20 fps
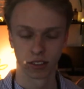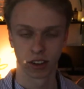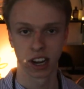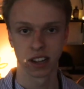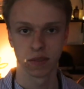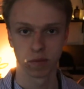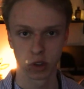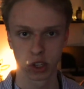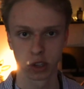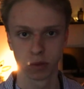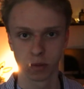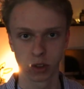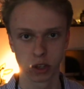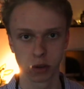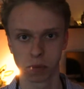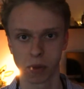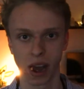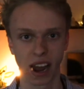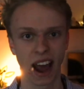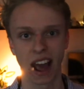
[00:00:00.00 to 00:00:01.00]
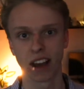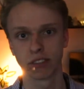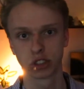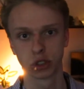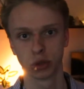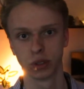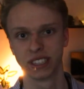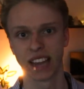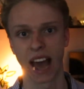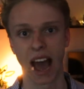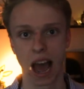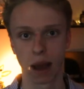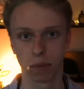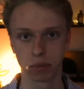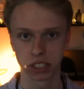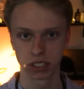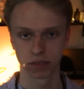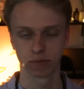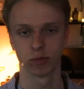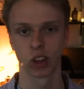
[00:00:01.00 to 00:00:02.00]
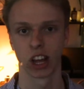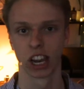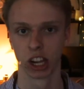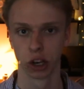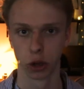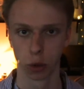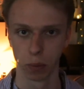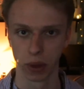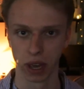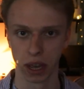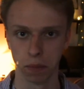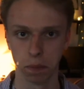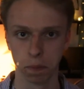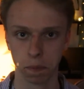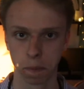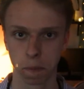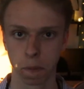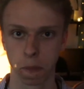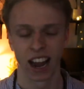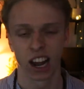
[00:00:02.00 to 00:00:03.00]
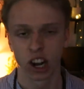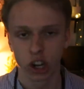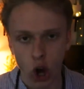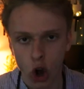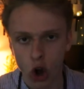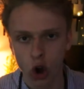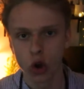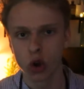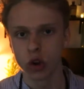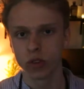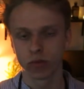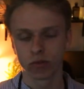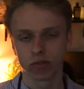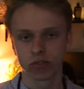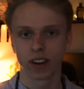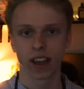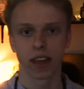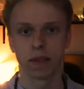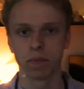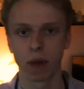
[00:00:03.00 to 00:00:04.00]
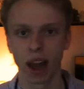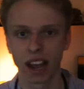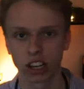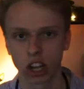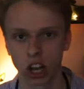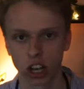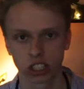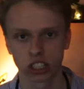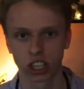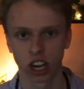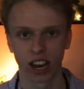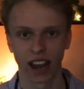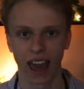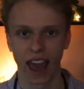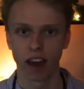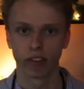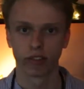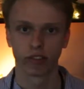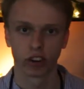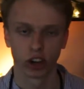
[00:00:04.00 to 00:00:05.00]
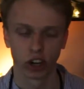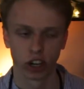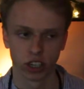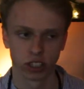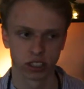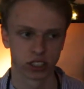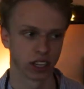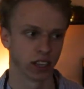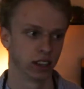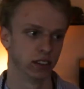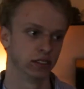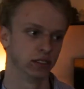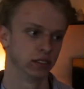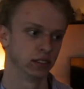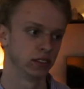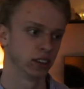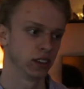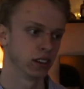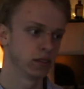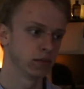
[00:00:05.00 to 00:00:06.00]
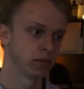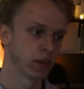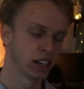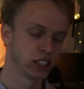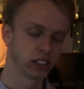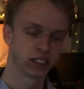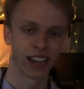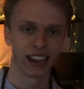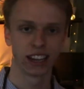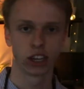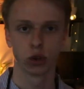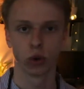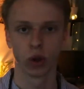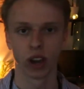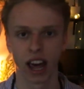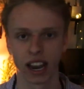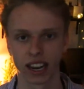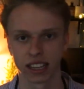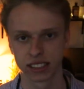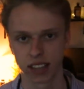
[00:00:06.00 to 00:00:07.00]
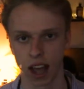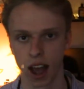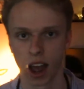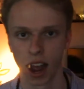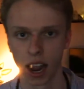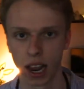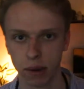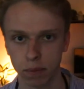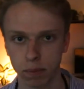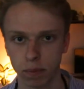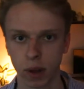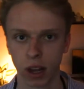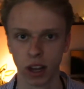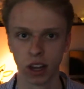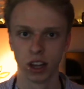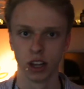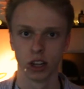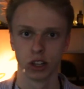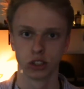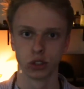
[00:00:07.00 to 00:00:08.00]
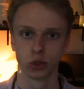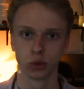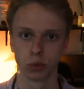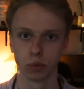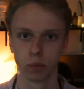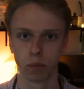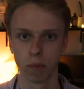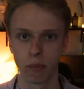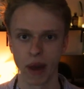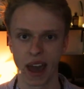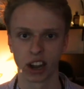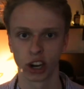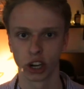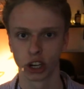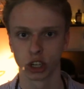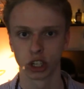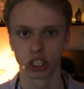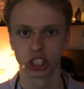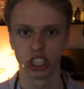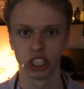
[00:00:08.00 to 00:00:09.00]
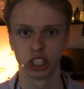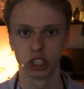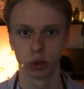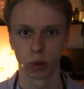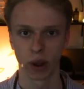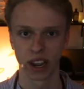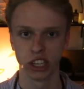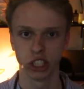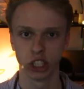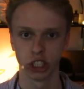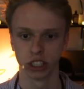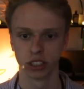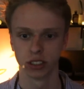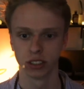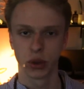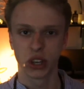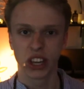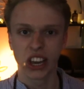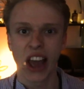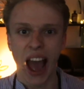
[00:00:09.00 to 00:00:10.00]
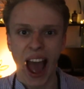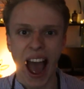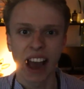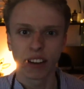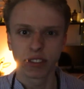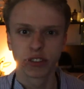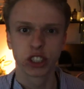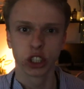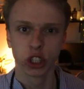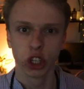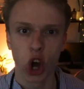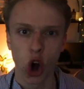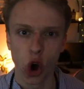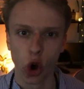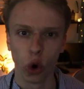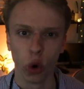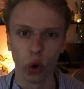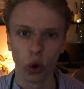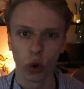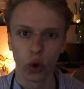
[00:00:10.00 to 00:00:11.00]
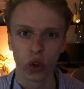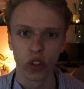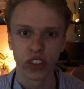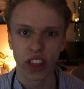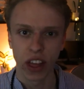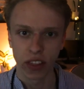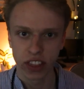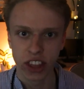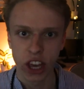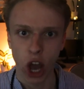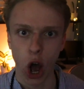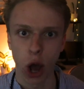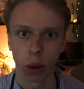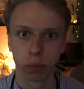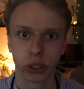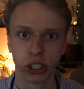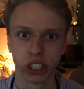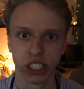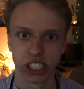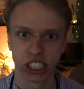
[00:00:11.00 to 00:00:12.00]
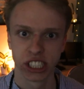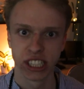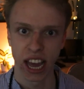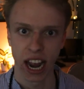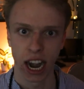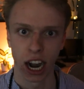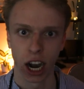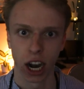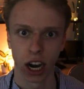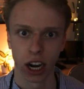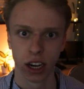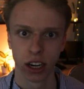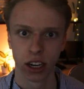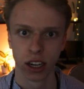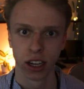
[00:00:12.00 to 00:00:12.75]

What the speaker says: right? You might have to adapt a little bit. I don't know, it might cost a lot of effort and it might take you a lot of time to better your situation, but you have to know that the option is there.